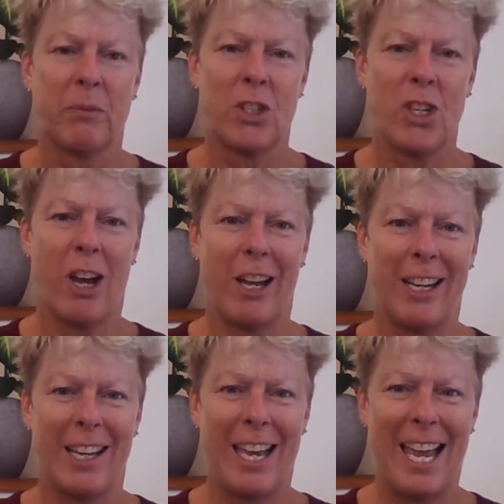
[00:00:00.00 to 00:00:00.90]

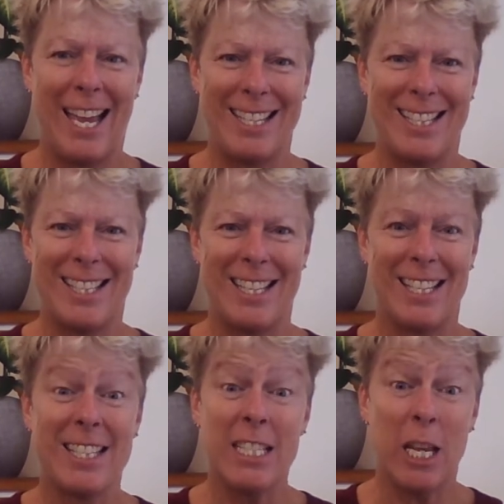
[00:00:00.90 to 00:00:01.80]
China has
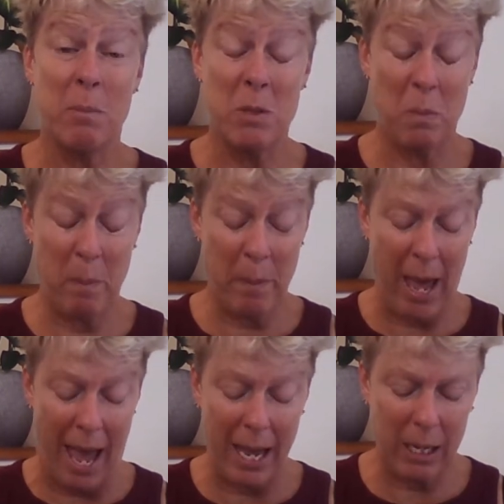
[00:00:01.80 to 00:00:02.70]
stepped
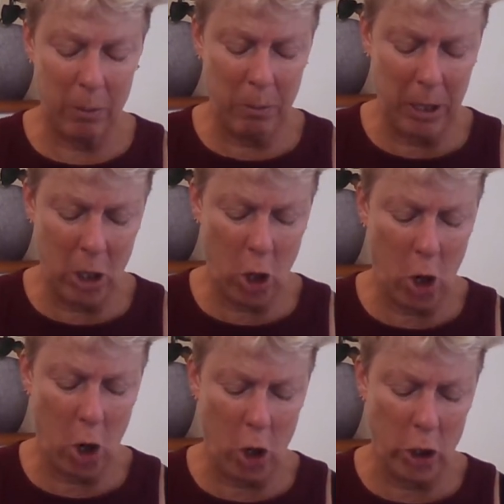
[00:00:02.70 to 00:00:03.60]
back
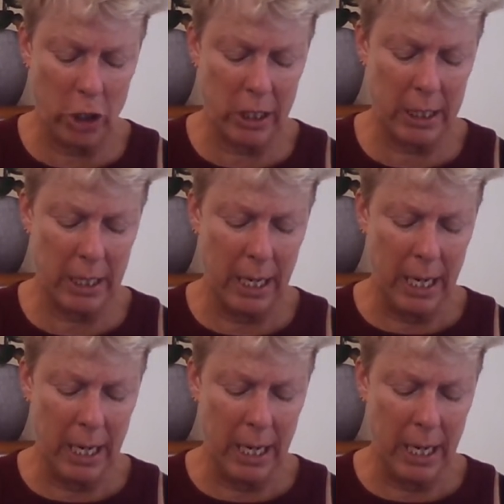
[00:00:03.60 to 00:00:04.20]
because